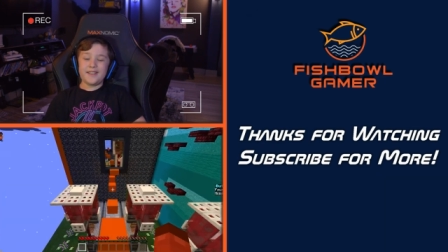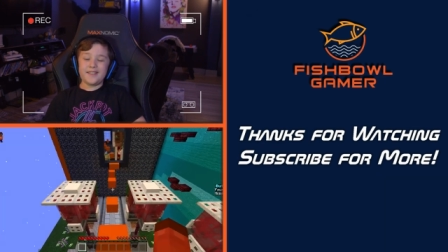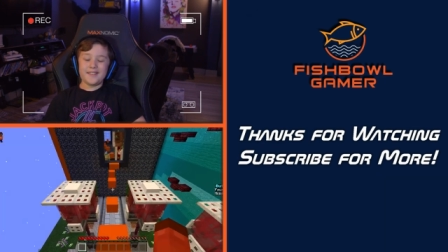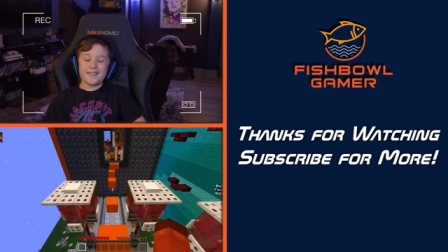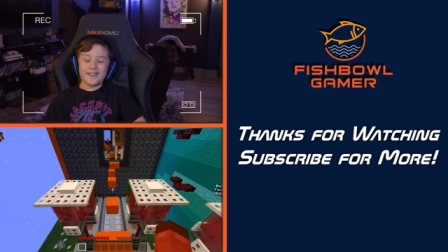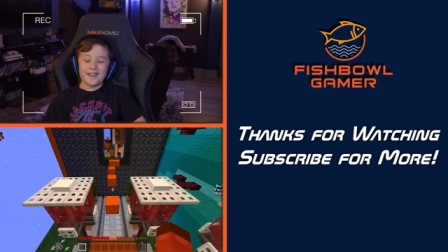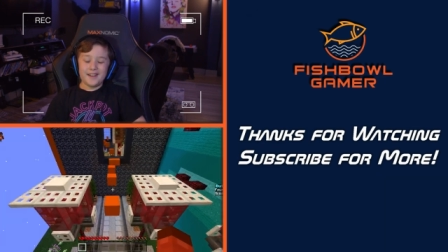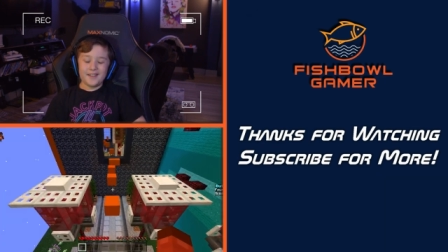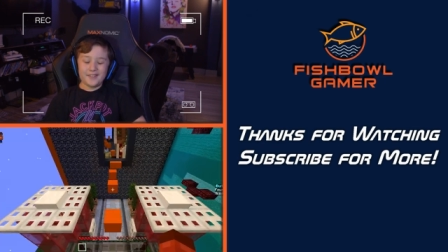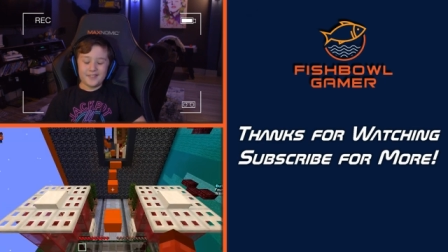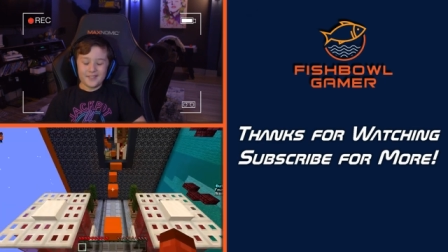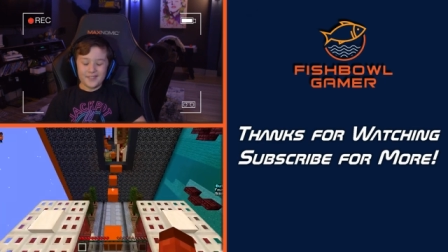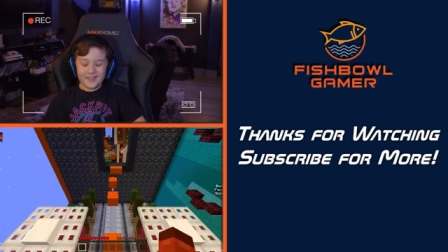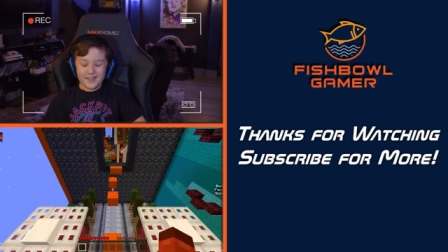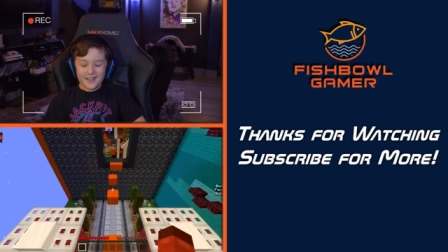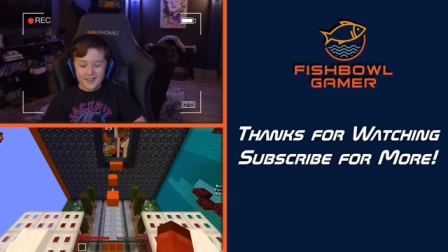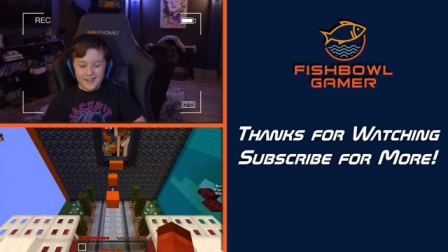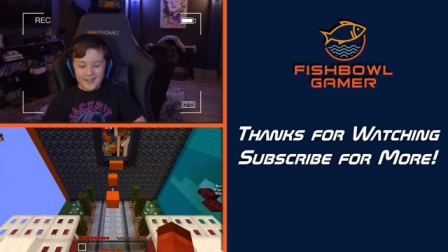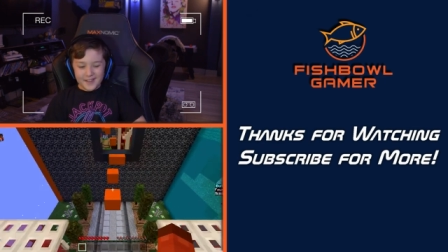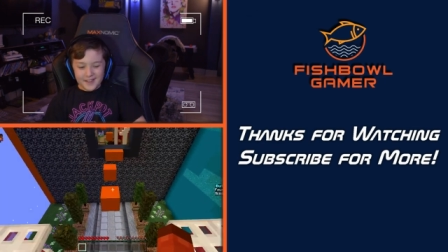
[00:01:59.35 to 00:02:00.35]
and stuff,
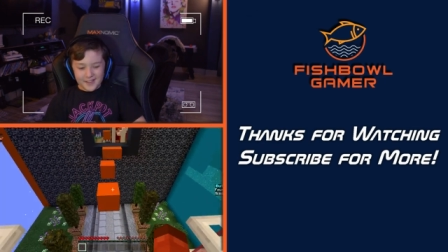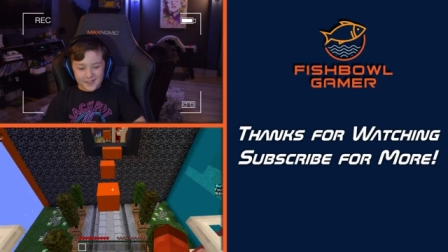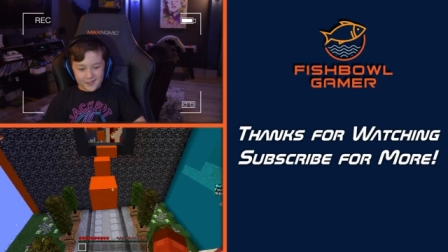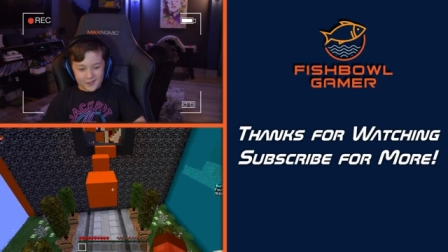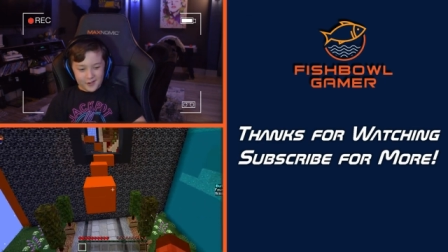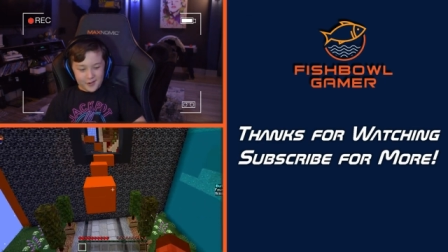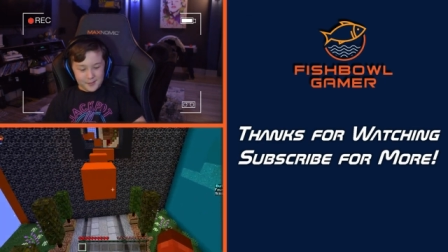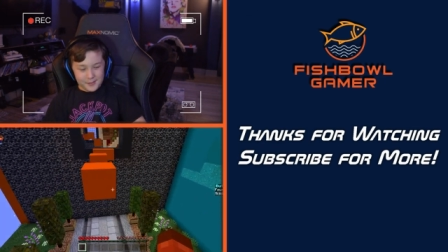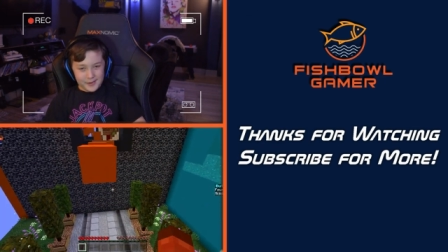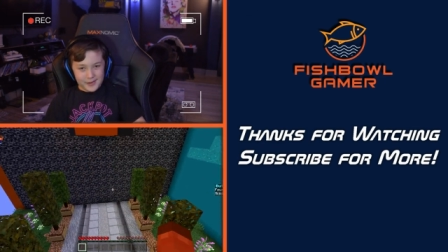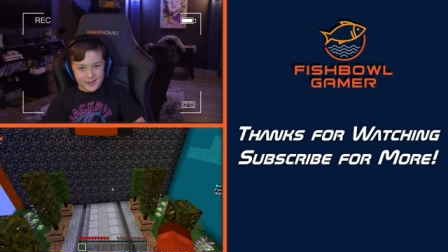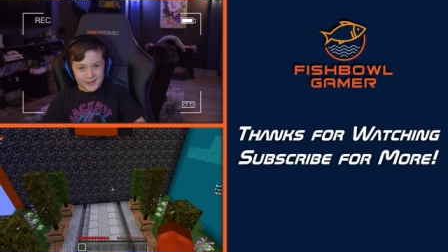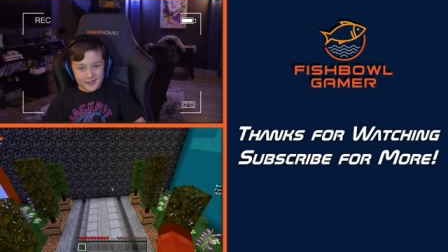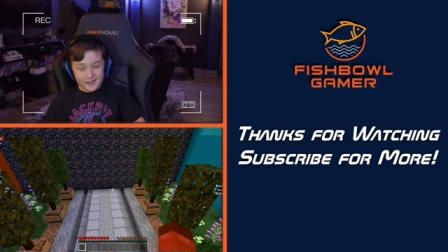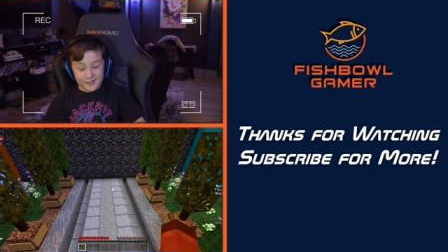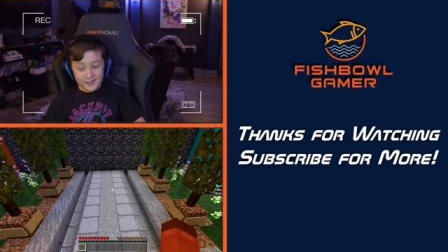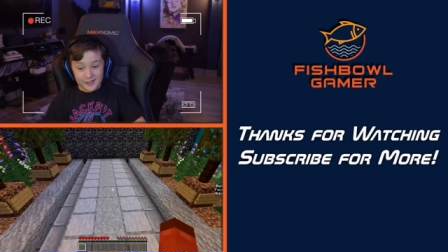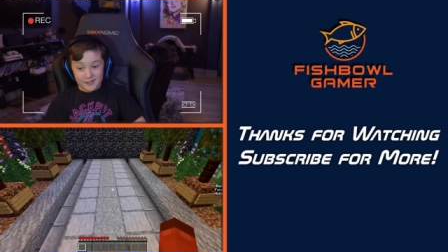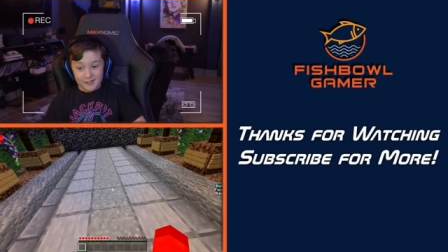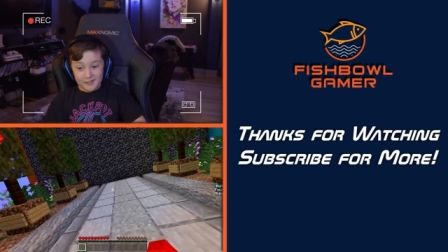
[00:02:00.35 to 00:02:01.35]
screaming,
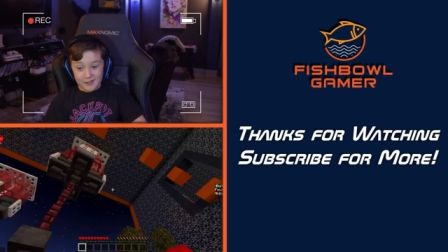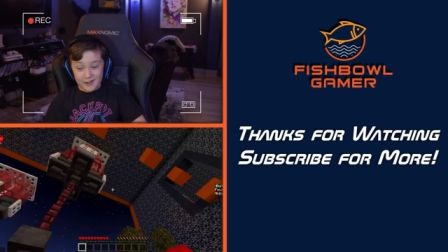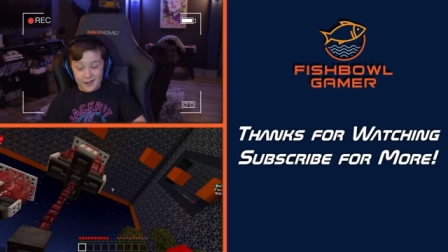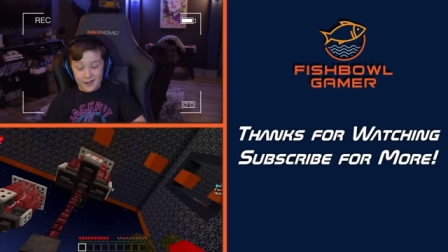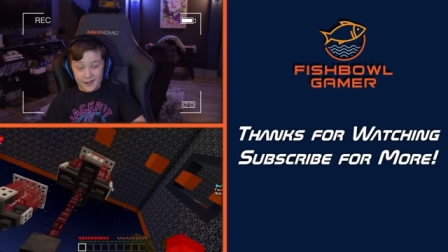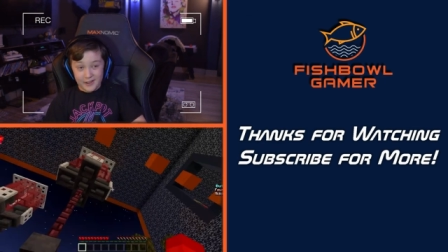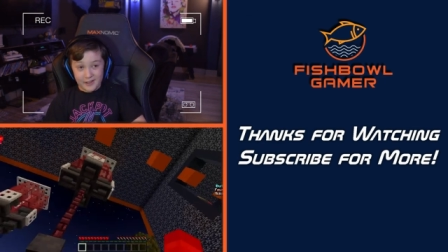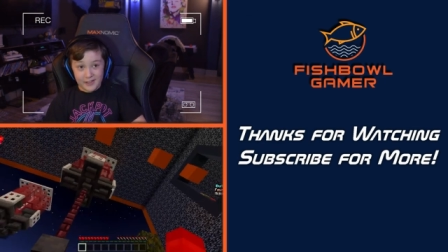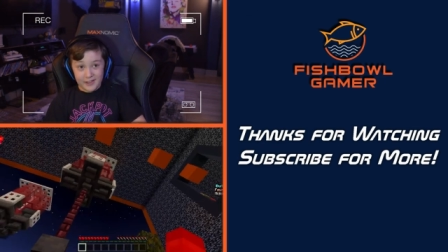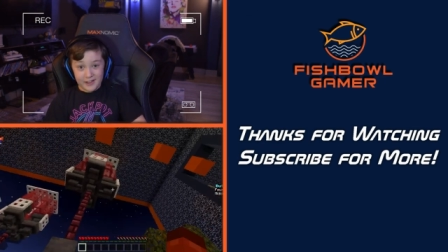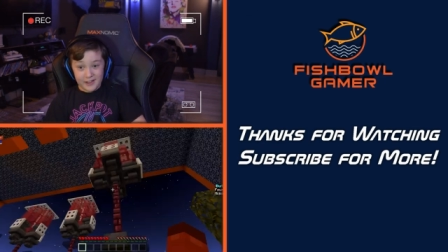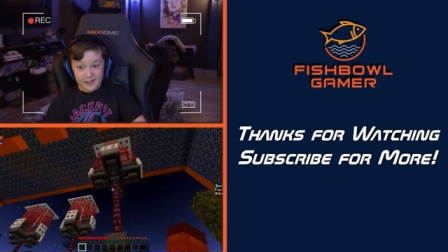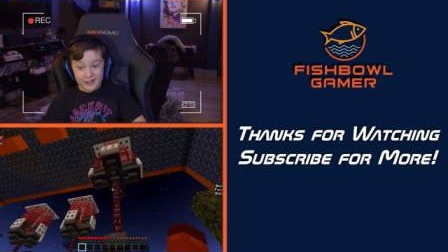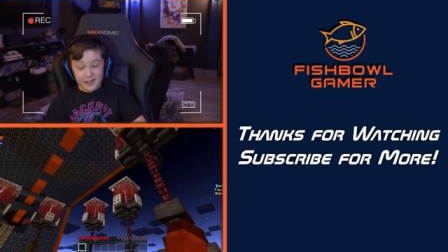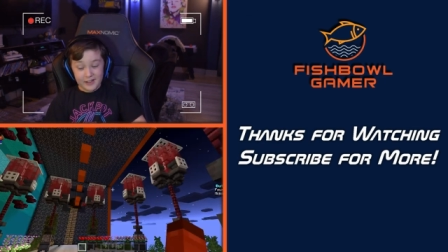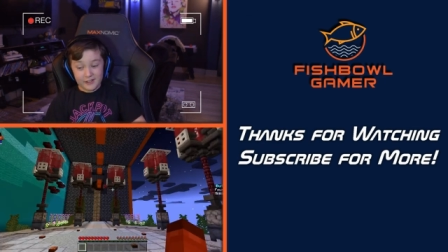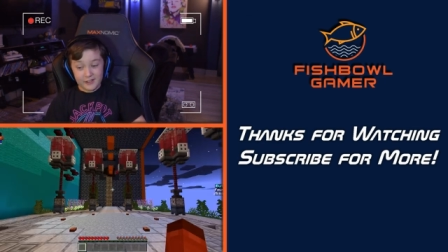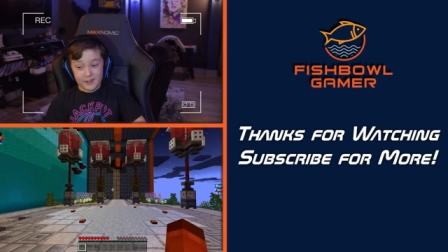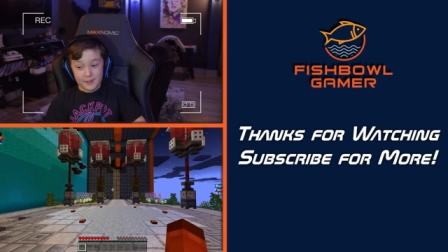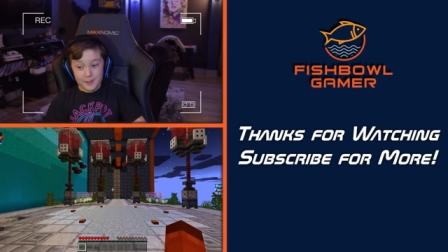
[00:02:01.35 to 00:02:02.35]
so I don't think
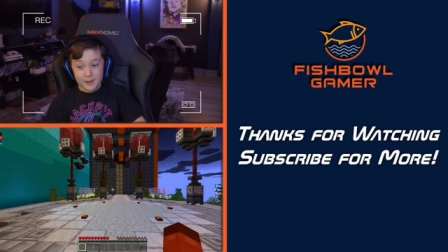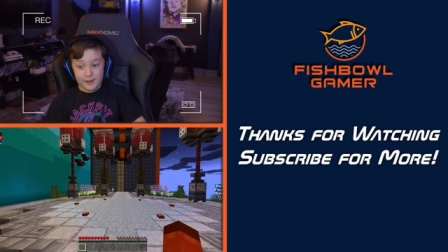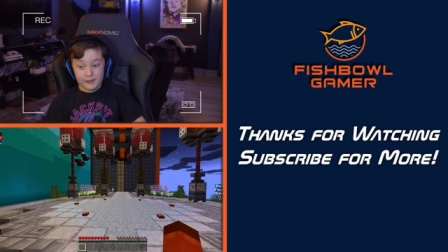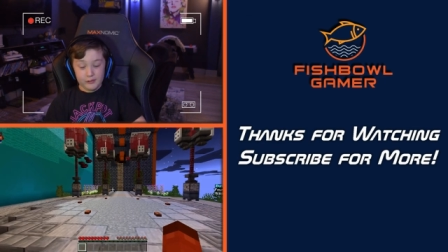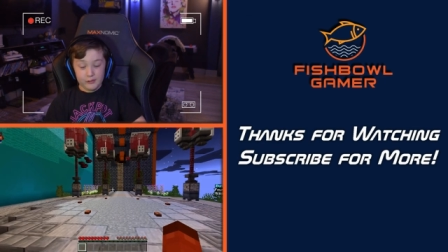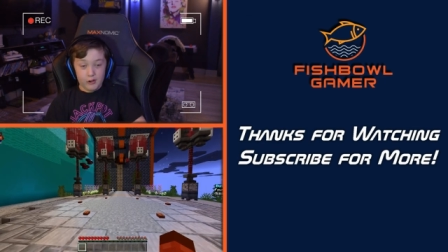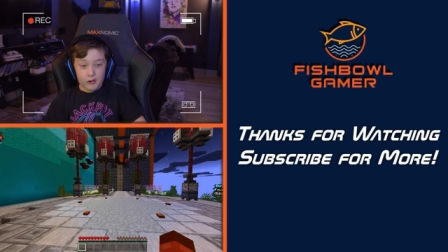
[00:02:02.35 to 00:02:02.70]
that's gonna be a little